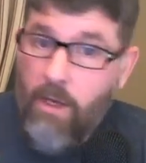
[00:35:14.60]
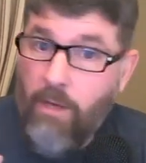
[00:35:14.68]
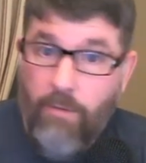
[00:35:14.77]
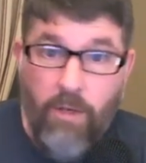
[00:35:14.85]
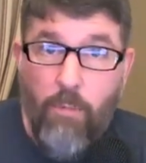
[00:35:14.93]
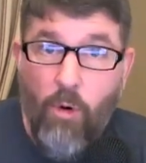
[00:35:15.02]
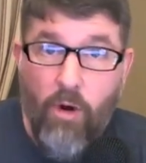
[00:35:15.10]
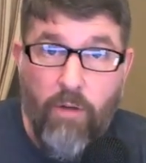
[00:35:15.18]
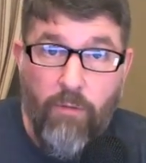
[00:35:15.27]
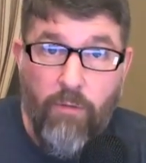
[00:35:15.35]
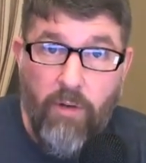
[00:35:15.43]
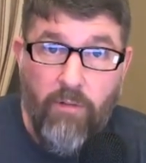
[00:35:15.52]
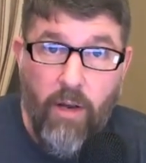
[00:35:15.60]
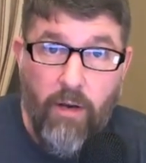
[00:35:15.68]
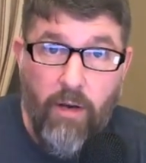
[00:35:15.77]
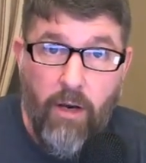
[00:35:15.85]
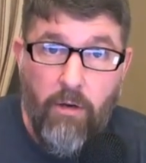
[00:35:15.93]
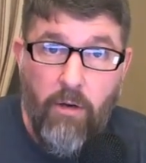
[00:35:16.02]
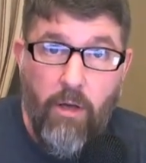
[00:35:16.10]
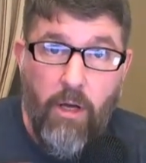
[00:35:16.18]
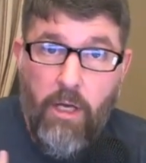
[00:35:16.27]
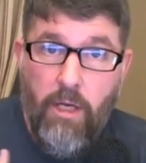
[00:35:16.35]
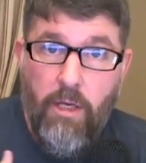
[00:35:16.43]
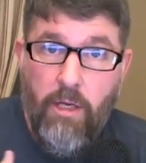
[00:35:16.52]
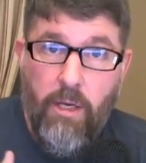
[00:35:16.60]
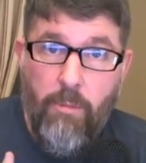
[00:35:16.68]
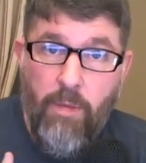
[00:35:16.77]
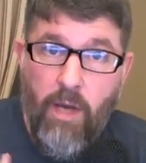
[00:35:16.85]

If you need more information on that, hit